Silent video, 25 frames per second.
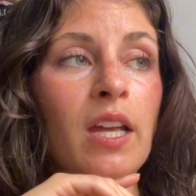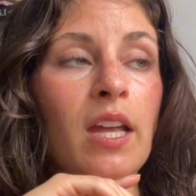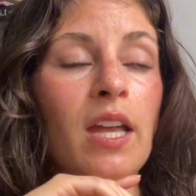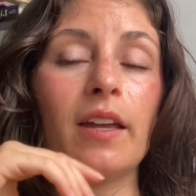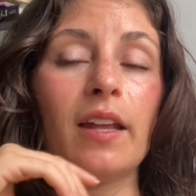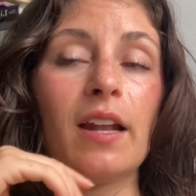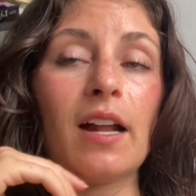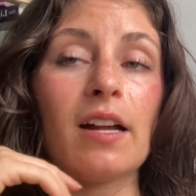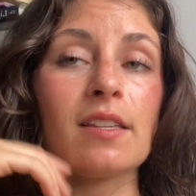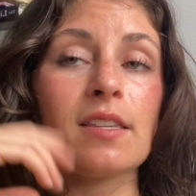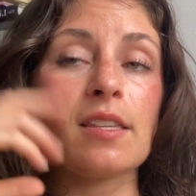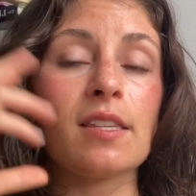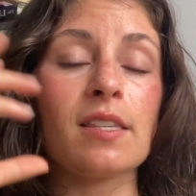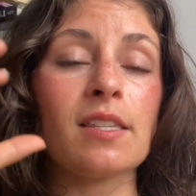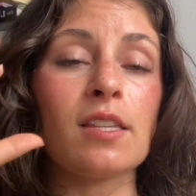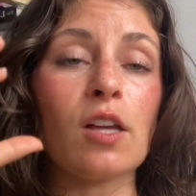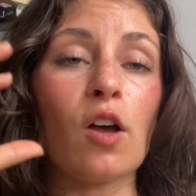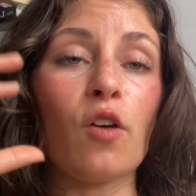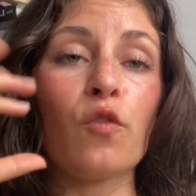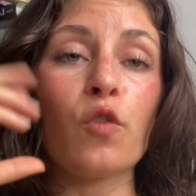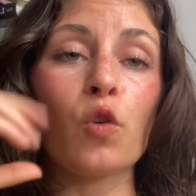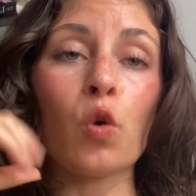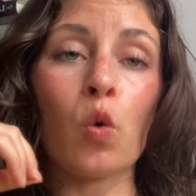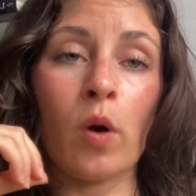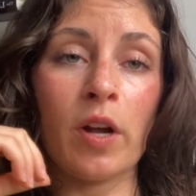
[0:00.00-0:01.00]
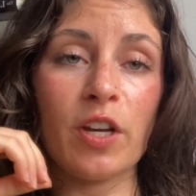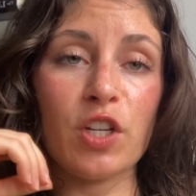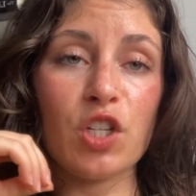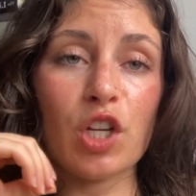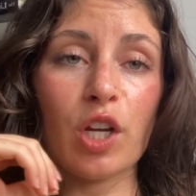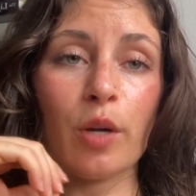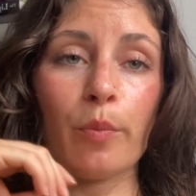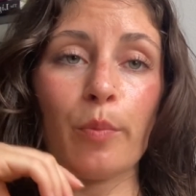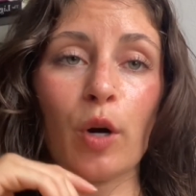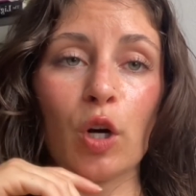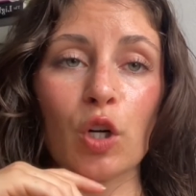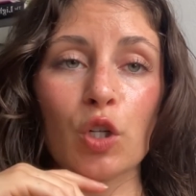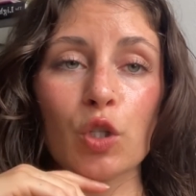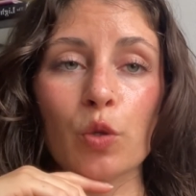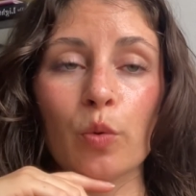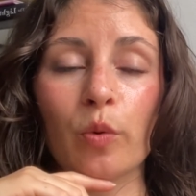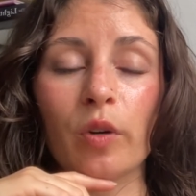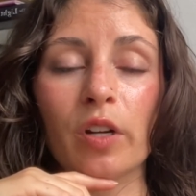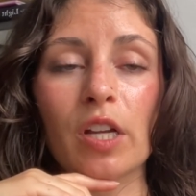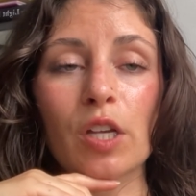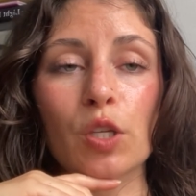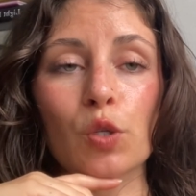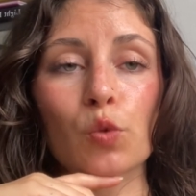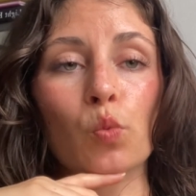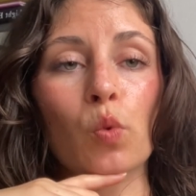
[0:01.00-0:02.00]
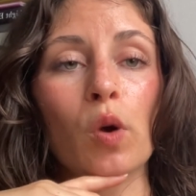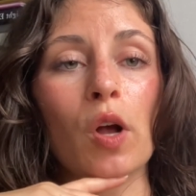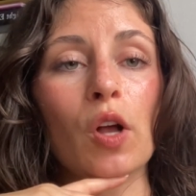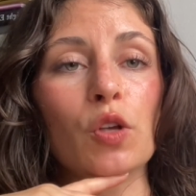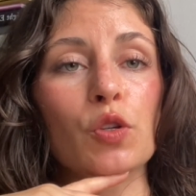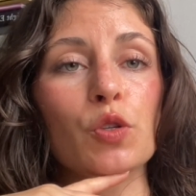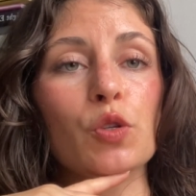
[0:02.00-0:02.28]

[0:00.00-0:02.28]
It has a self-quenching part to it as well.